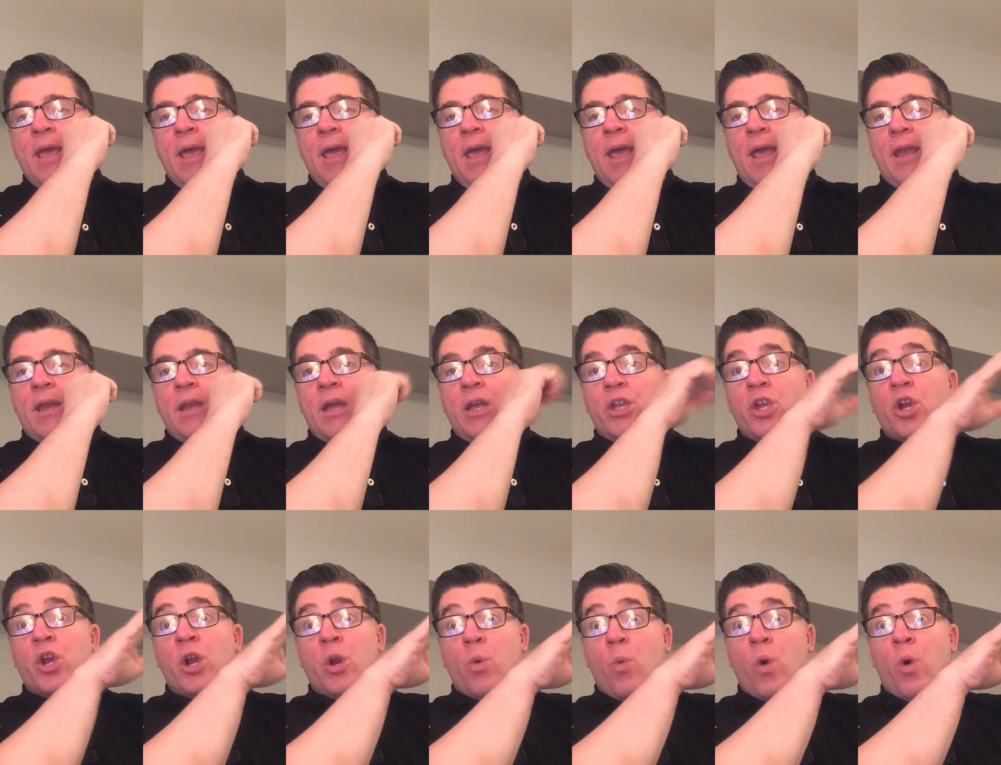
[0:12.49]
And
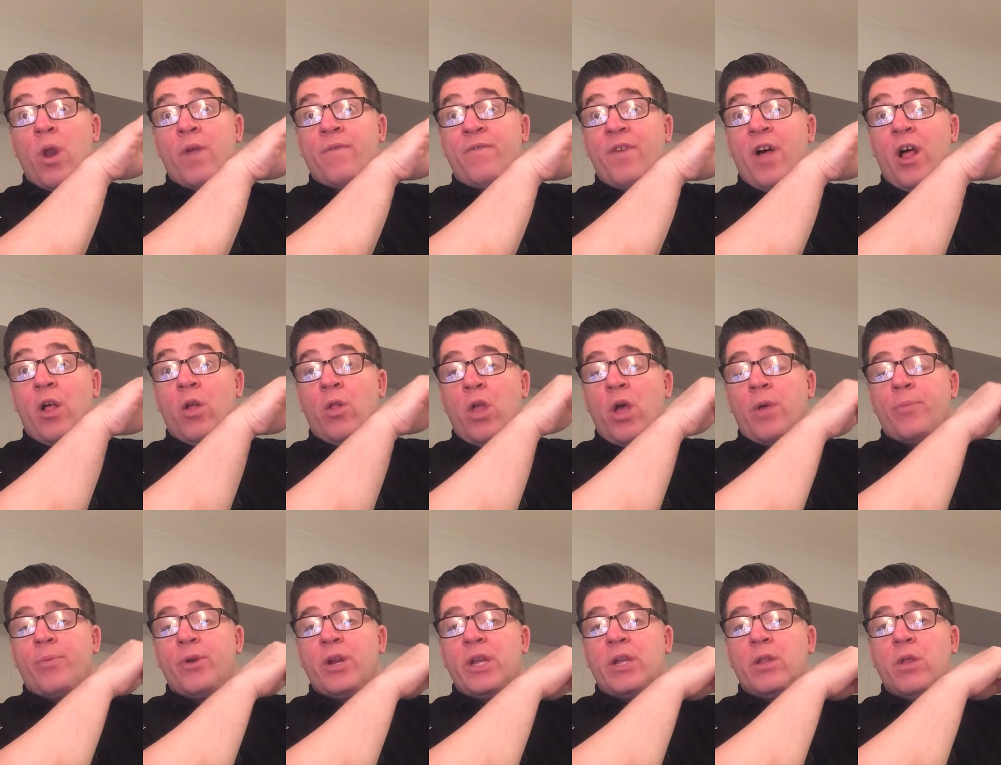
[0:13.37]
you're going to want to follow
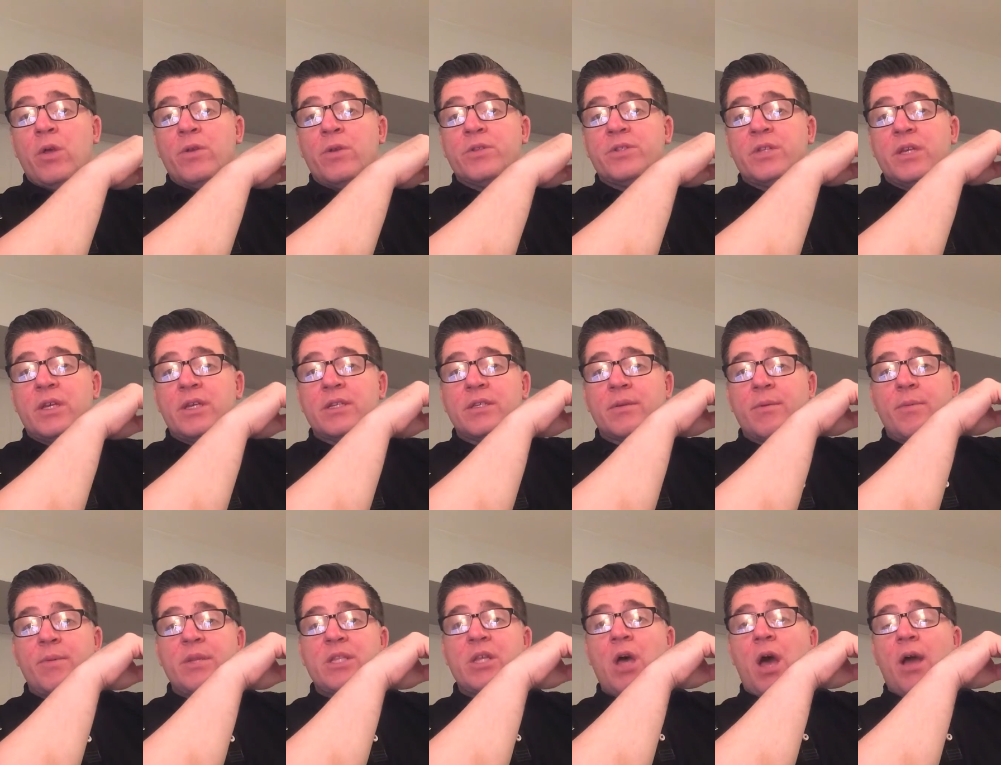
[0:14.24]
along pretty closely because I'm
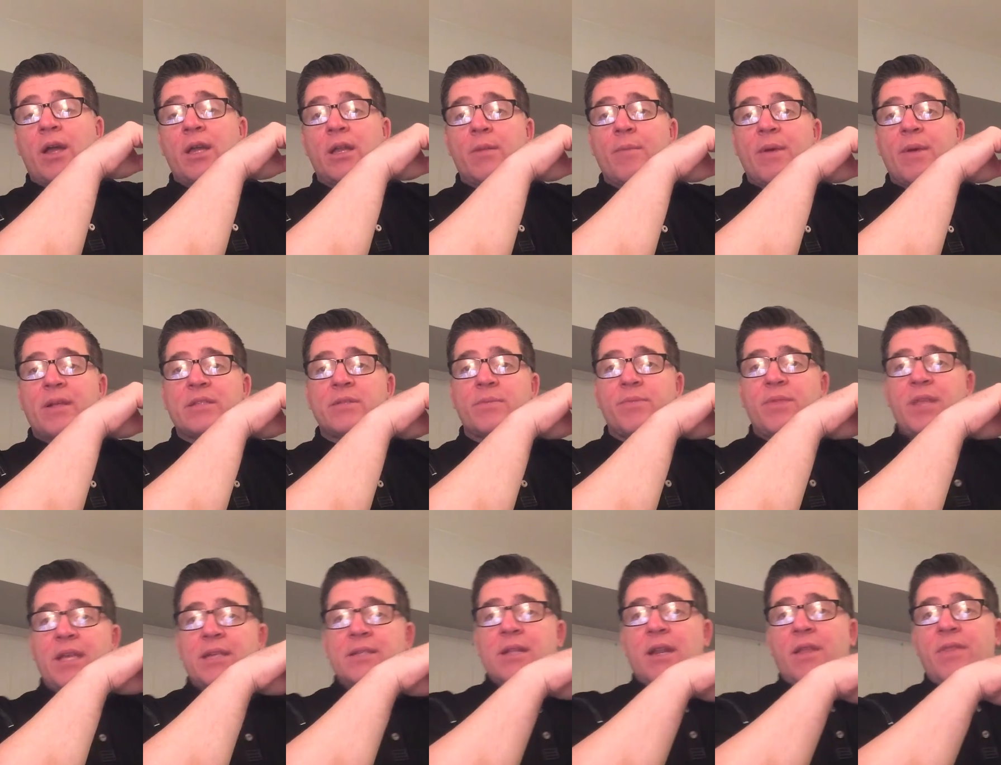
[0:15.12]
going to be talking about some
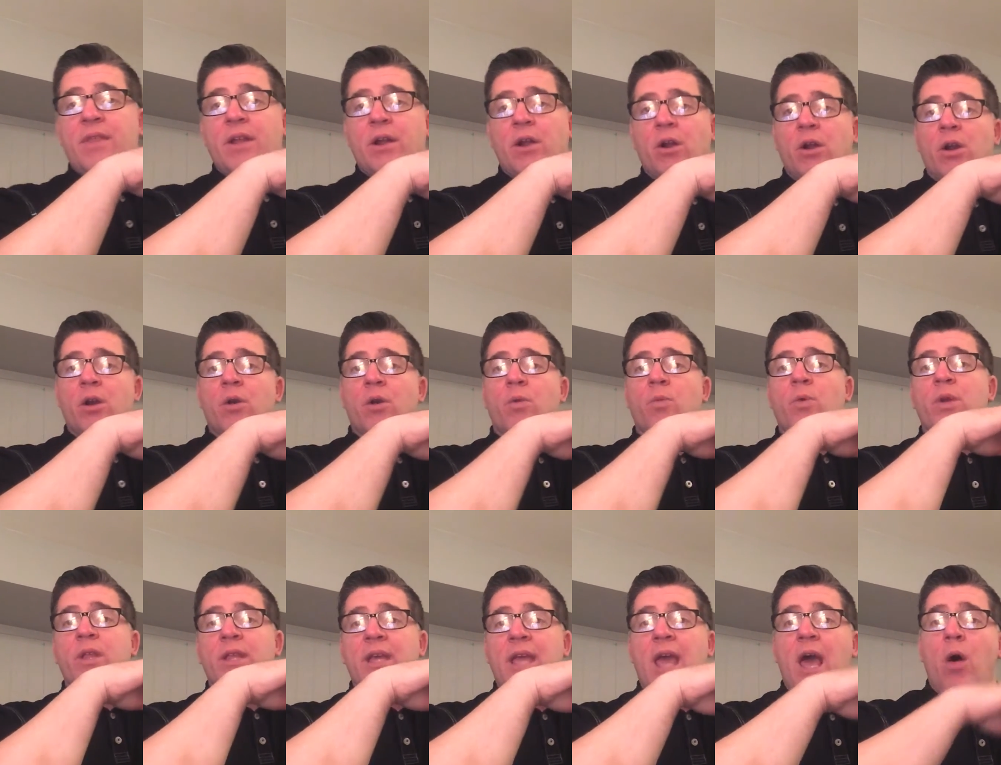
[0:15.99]
things that I think are going to
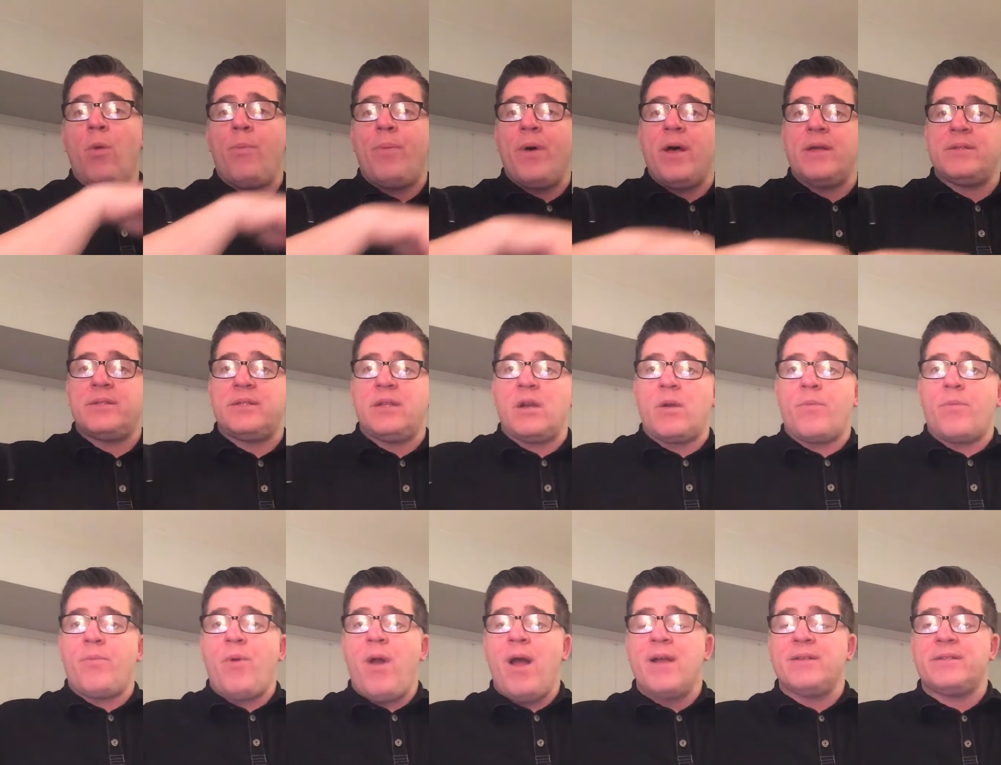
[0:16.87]
really help us in our
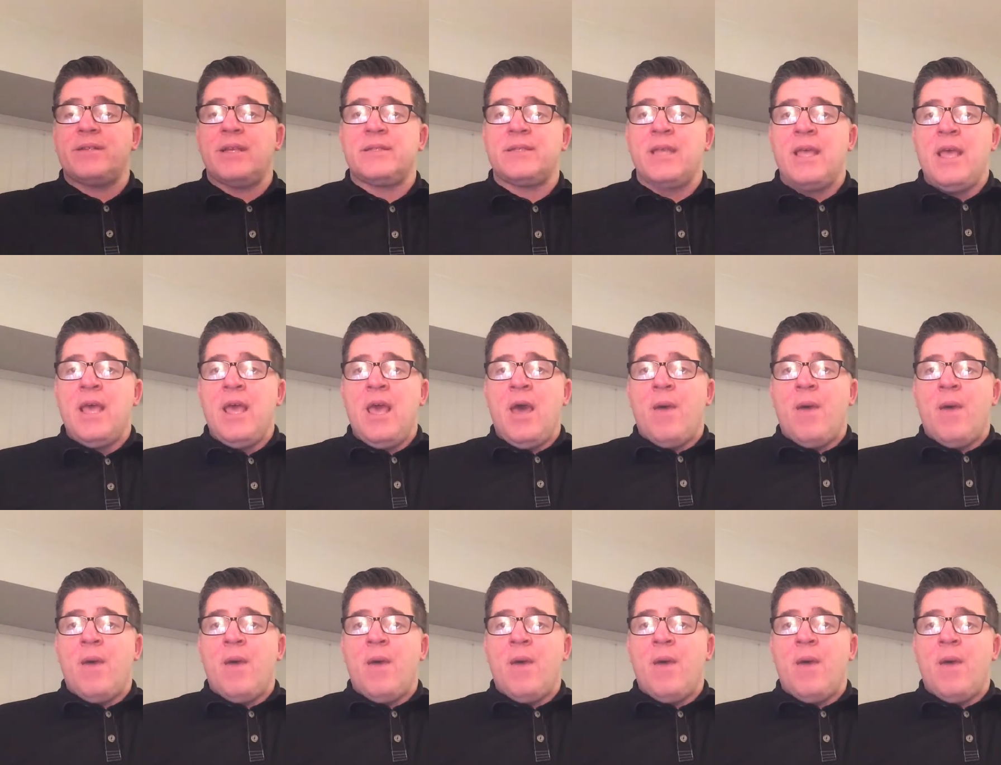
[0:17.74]
process,